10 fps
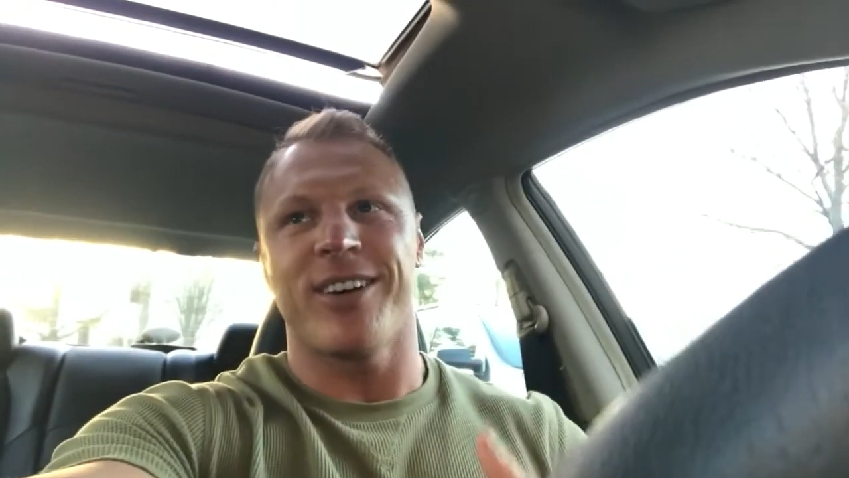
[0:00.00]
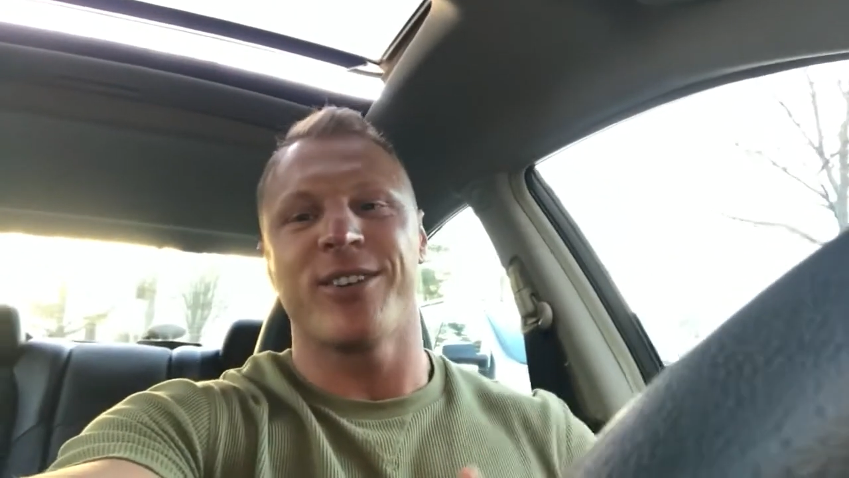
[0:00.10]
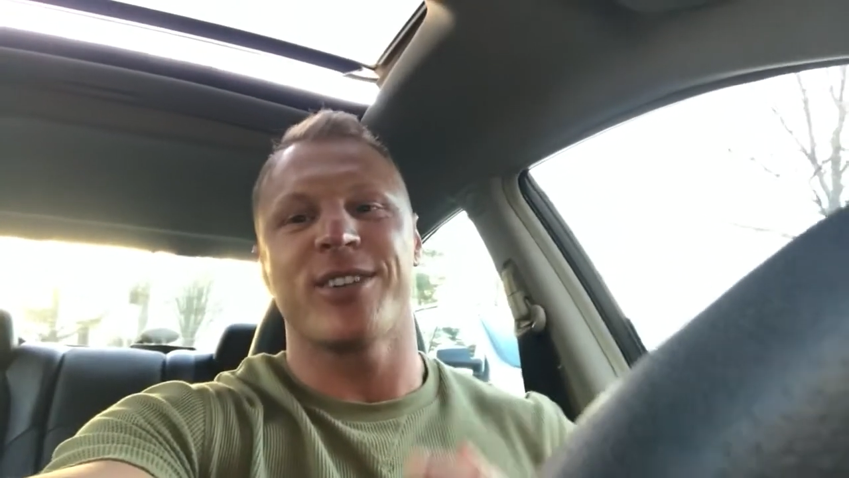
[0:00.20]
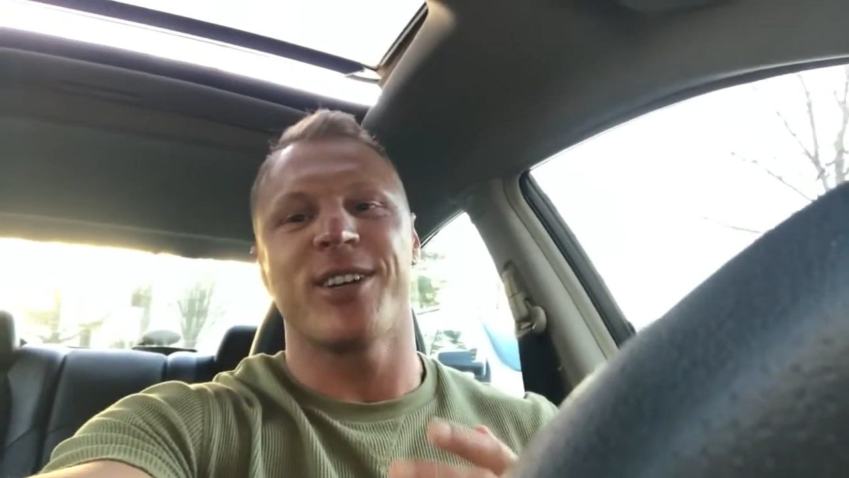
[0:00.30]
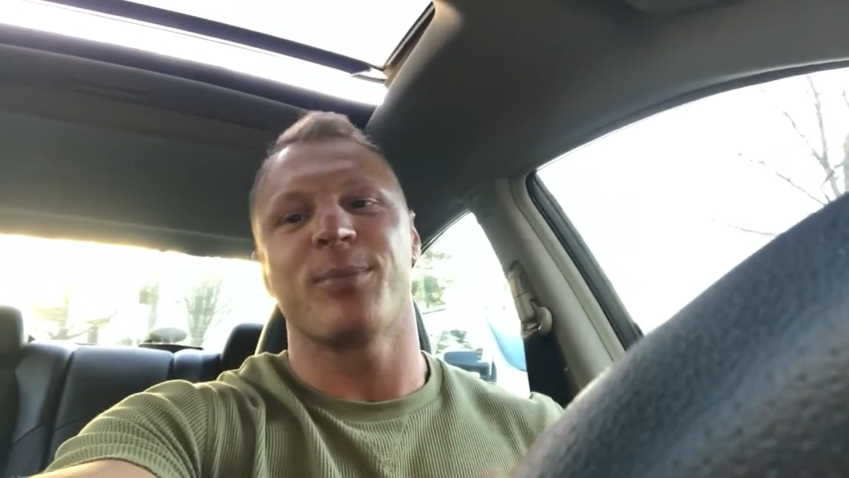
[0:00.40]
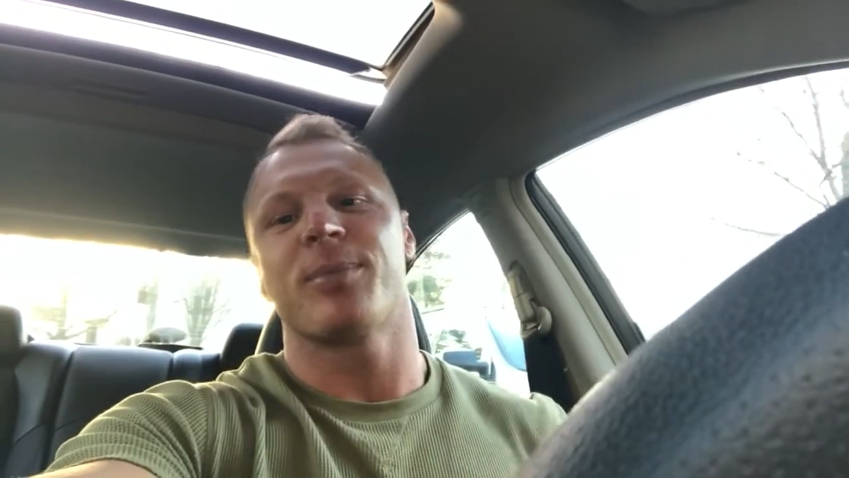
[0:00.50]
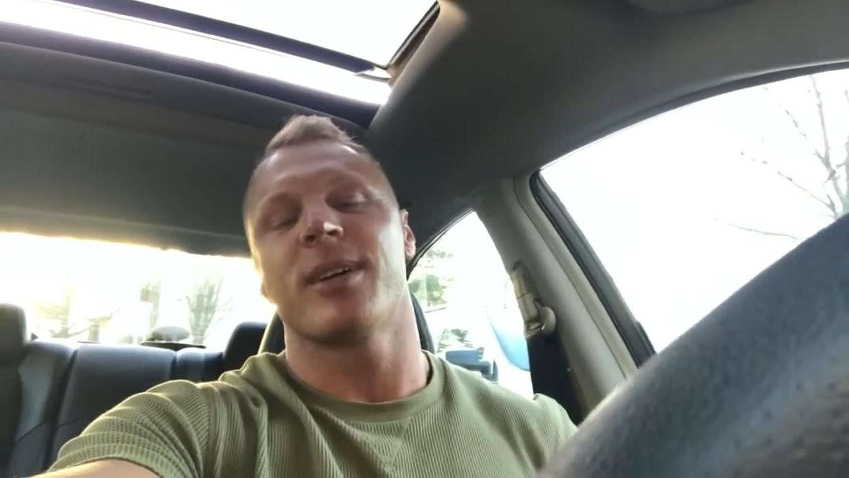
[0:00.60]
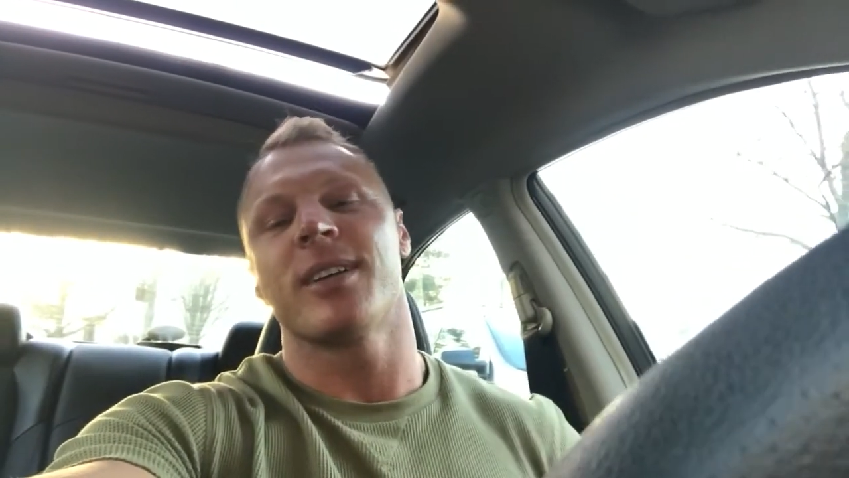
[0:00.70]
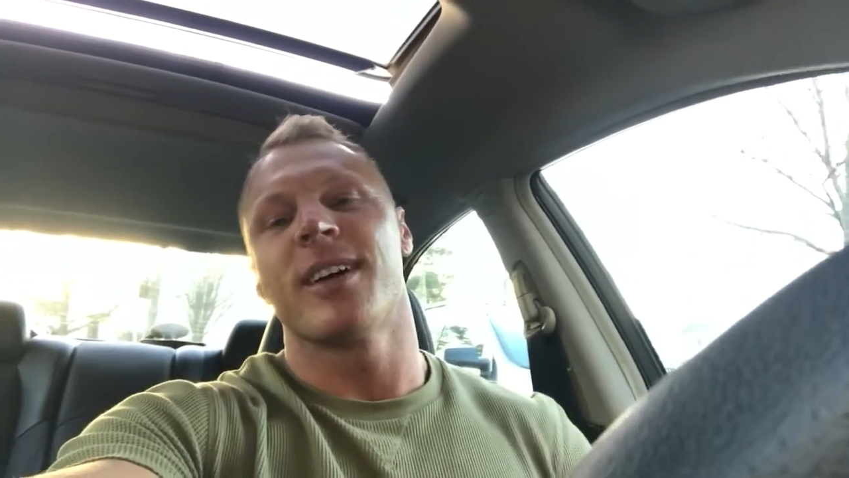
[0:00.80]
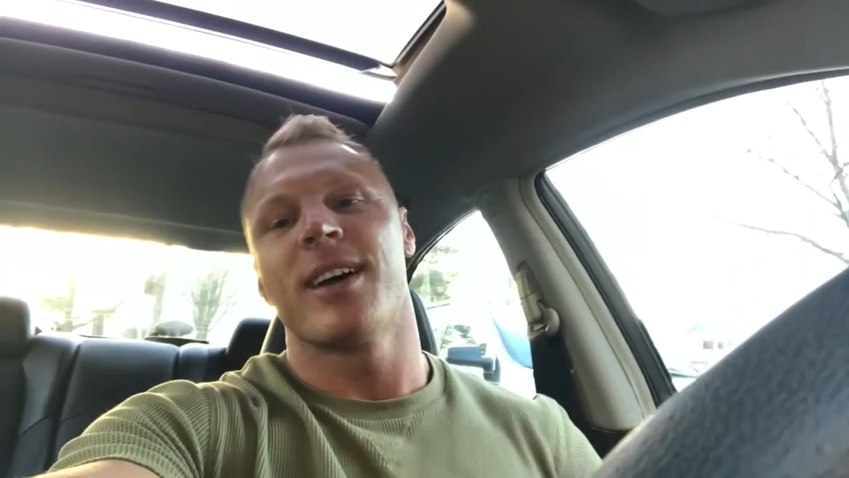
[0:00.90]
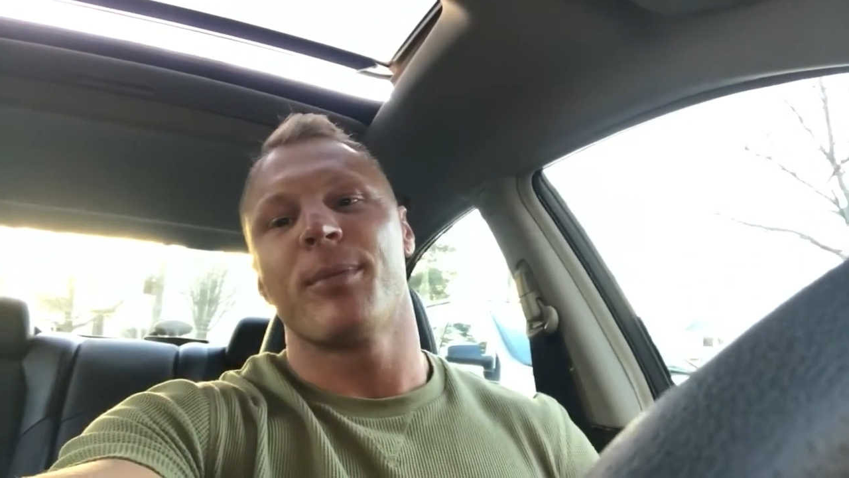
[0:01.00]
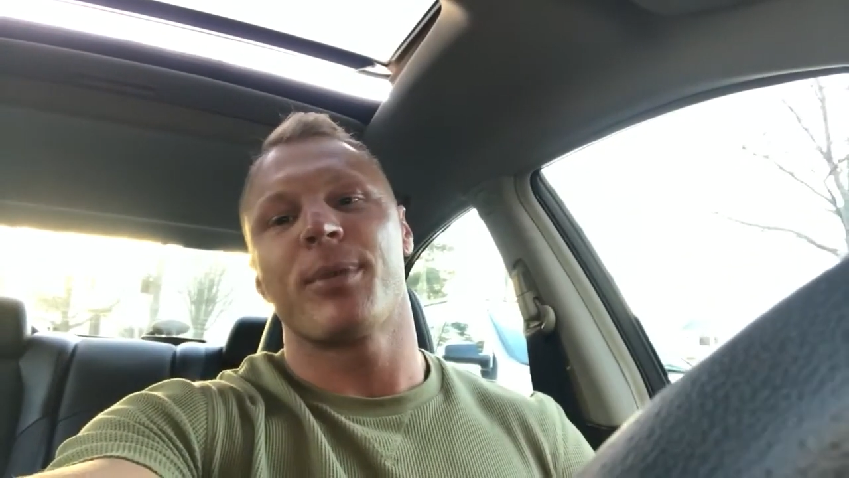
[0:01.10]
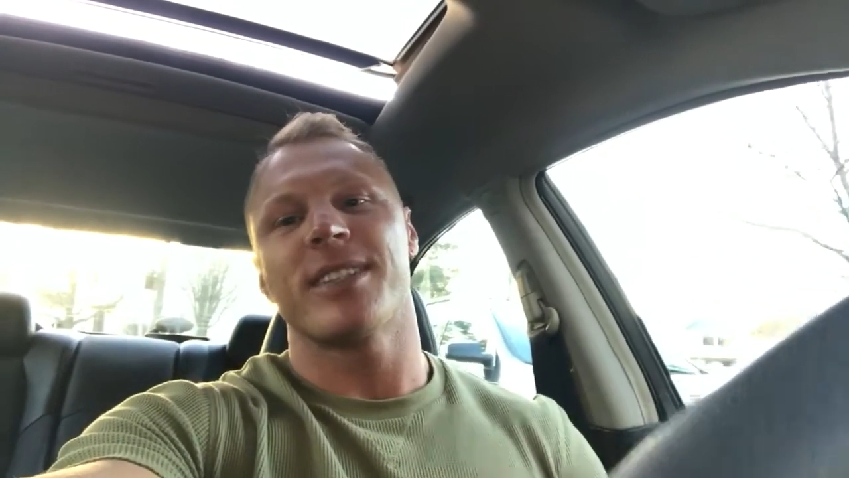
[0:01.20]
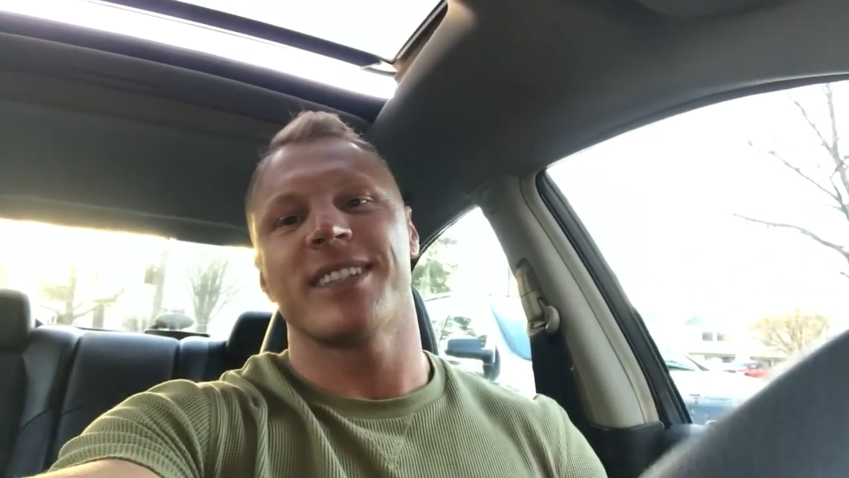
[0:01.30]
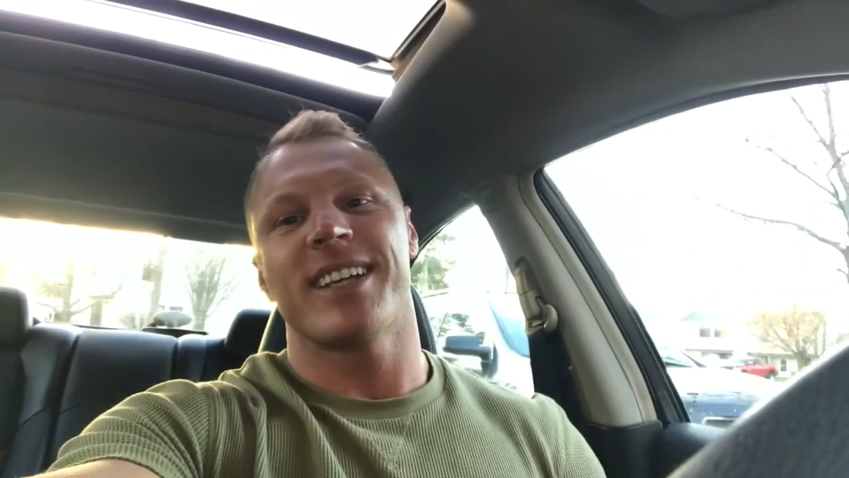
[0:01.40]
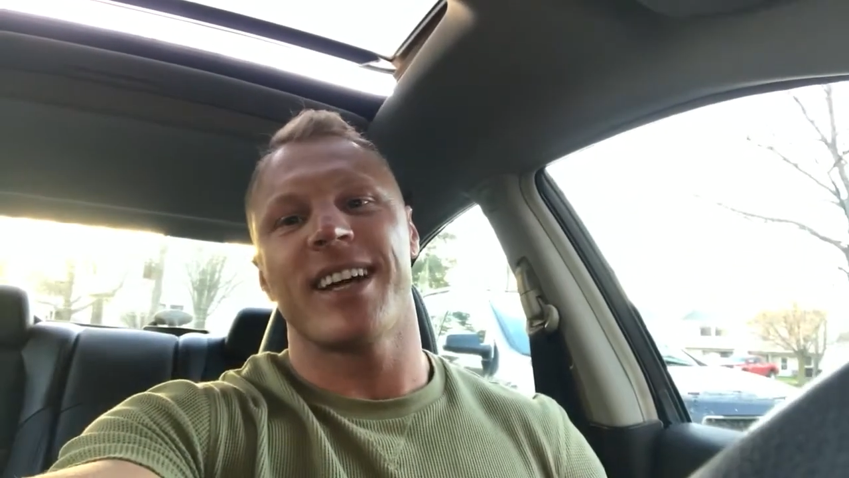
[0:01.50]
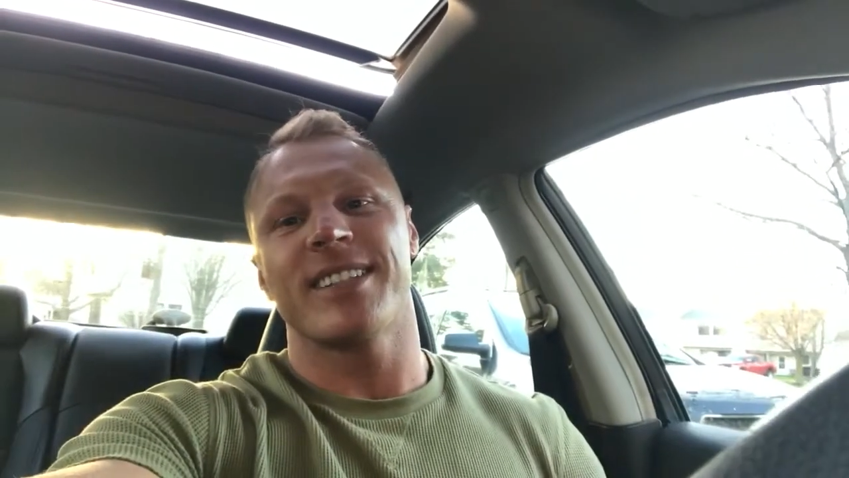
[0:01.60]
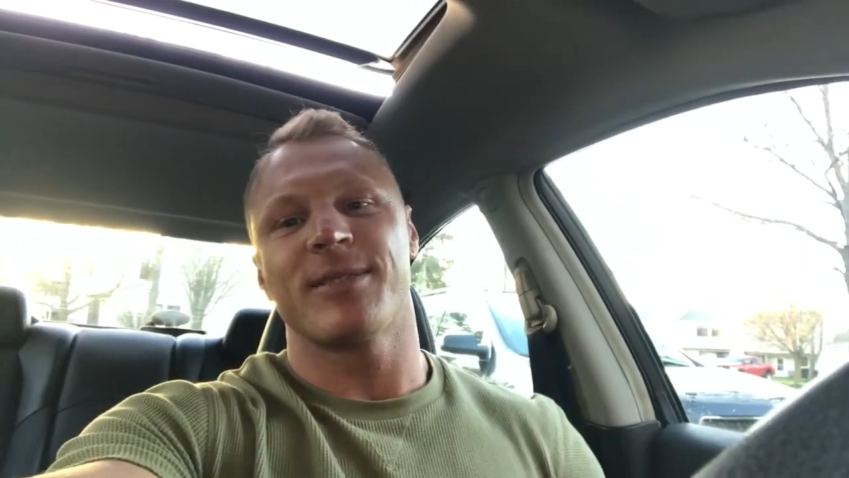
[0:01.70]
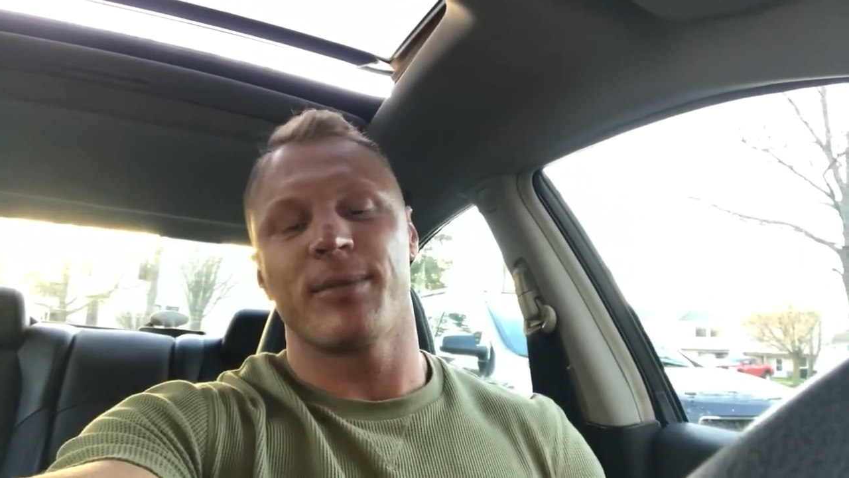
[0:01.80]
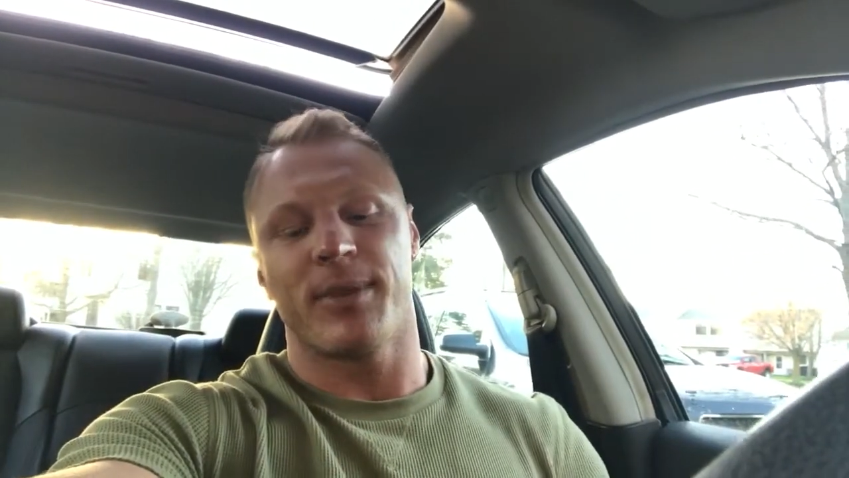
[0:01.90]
now you're trying to press the gas